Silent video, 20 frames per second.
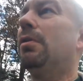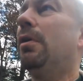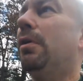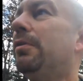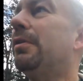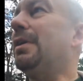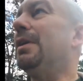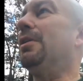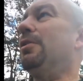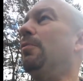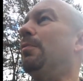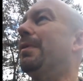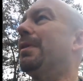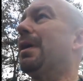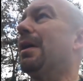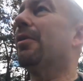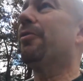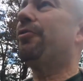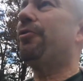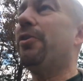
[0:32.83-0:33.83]
and deal with
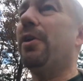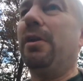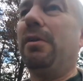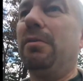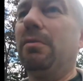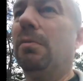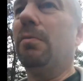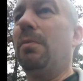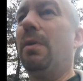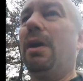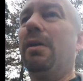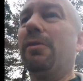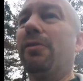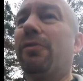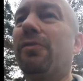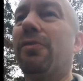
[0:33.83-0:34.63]
that shit. Right? There's